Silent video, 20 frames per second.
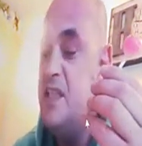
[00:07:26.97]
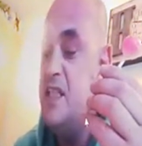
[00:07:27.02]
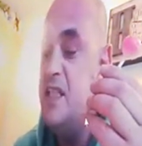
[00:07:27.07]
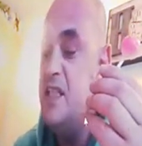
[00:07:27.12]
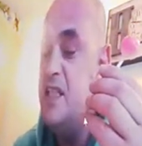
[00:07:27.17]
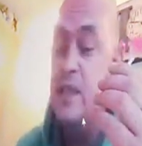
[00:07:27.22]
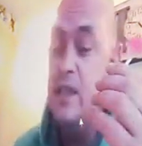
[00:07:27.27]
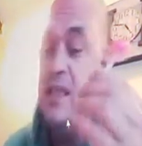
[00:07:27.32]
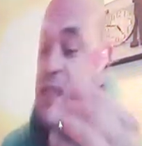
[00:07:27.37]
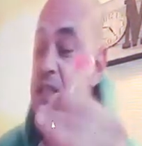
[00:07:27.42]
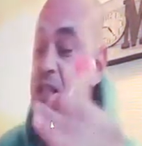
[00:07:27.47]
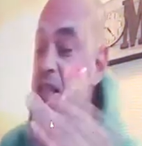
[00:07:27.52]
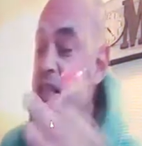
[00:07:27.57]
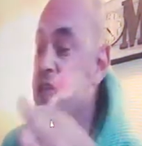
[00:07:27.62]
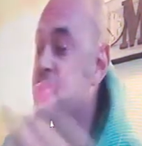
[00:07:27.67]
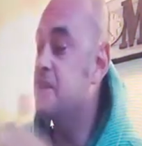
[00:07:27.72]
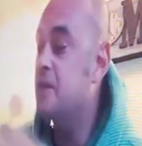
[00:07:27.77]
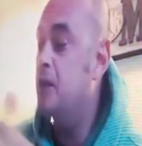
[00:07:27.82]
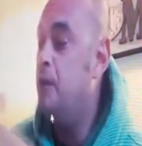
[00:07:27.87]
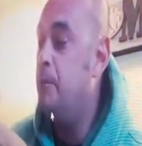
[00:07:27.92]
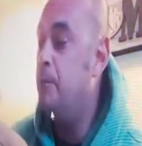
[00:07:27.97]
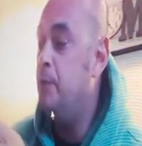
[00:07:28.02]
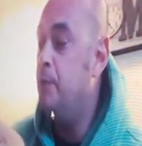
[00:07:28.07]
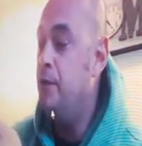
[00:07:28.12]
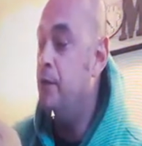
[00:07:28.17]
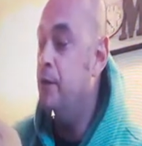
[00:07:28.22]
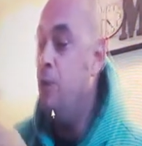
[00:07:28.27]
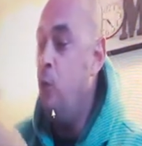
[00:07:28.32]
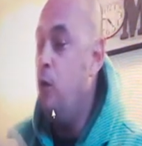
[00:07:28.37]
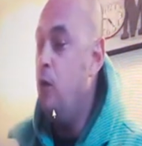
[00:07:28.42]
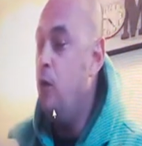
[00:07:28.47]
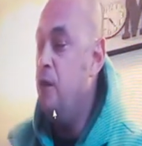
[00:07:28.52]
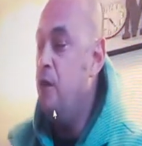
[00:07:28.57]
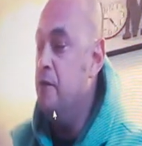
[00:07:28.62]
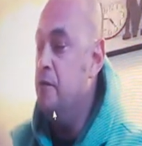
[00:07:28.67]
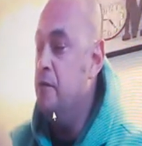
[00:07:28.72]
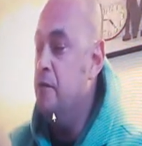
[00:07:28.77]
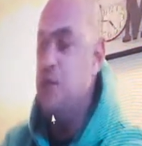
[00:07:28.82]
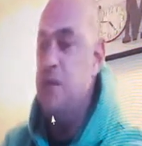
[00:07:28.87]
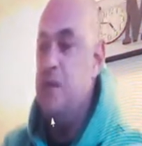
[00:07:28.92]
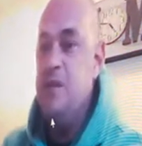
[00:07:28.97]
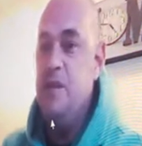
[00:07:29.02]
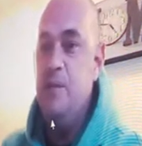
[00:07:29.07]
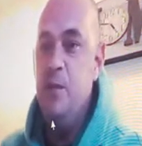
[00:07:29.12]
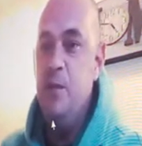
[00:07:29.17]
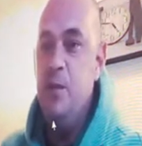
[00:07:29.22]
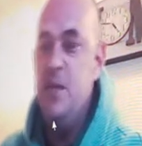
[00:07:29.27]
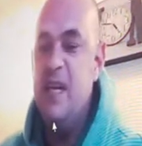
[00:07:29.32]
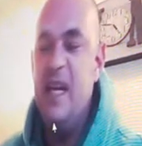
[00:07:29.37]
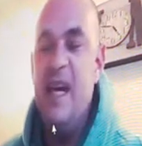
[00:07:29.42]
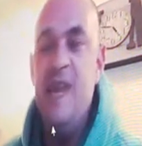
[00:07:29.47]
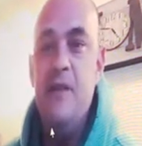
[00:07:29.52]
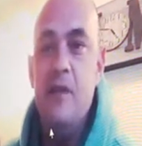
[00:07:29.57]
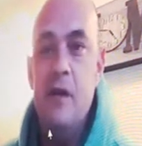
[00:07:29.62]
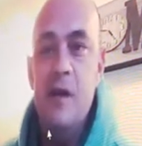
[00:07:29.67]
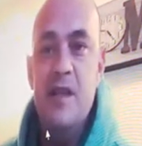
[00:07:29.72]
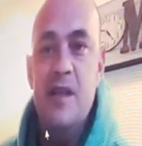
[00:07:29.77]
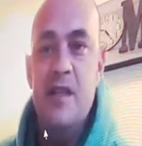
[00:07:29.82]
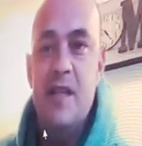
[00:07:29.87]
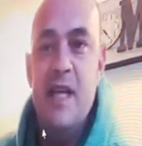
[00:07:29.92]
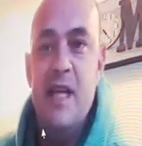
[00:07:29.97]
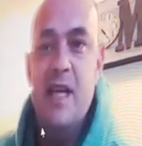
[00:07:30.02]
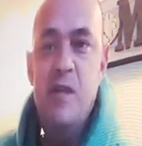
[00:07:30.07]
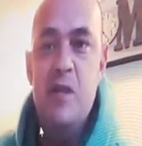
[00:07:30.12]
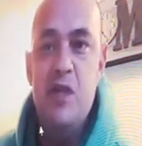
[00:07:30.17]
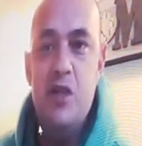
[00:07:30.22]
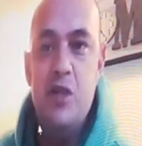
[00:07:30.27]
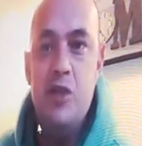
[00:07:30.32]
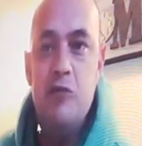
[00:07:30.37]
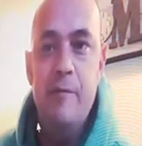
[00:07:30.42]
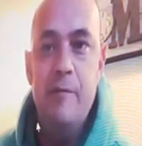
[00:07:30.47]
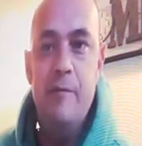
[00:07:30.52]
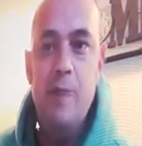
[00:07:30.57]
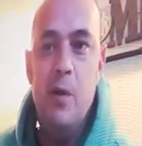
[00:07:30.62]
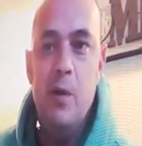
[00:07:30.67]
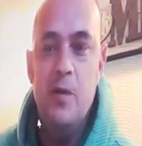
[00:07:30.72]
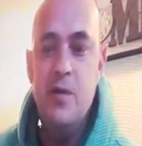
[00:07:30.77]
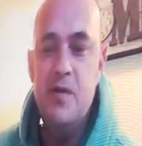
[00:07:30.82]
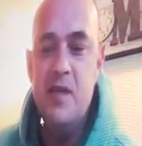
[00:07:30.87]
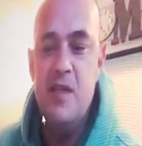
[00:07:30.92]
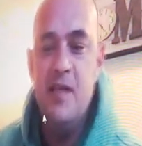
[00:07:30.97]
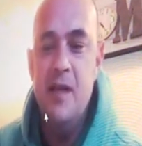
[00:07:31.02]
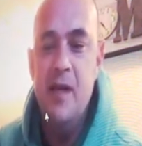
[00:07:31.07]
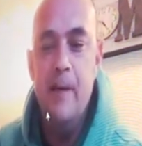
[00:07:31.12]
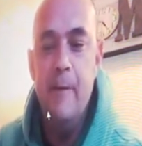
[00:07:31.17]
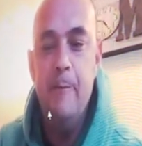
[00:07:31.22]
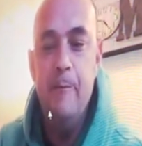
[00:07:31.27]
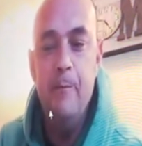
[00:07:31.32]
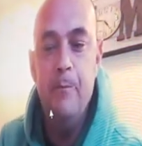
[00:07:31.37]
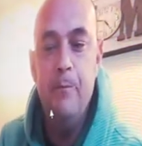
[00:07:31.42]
is an example of all of the boxes put together. It's their mystery box, isn't it?